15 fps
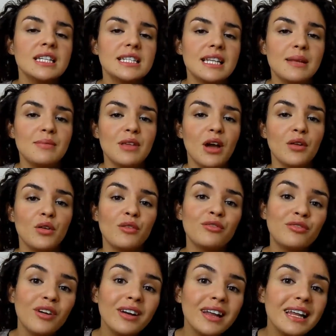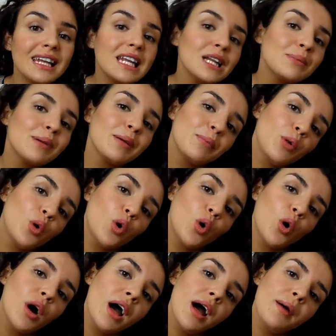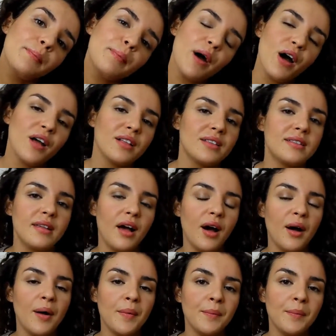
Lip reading: slim down your front a little bit more, but